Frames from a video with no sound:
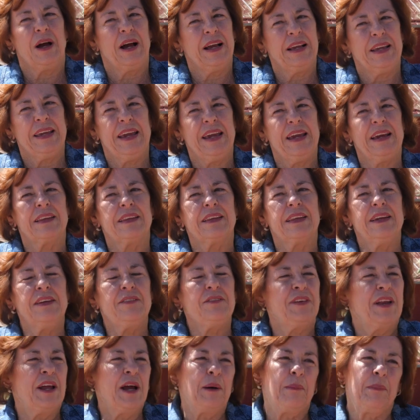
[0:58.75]
I can't
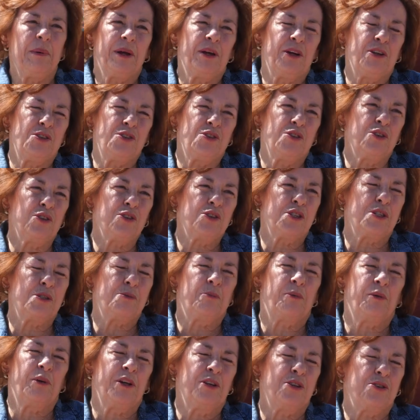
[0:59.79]
leave now because you'll just
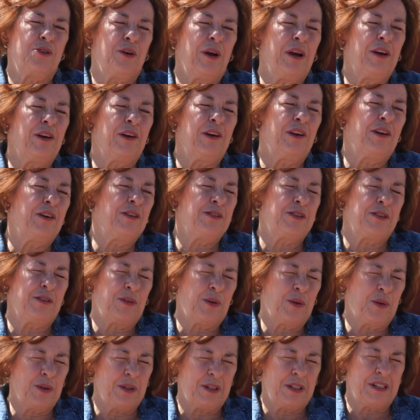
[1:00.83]
bring trailer loads of
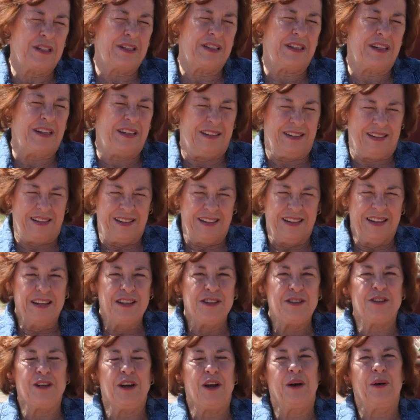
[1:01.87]
horses in.
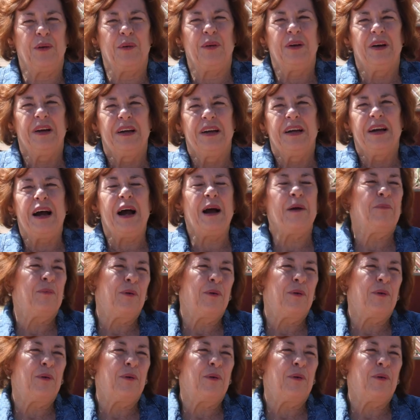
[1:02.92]
So I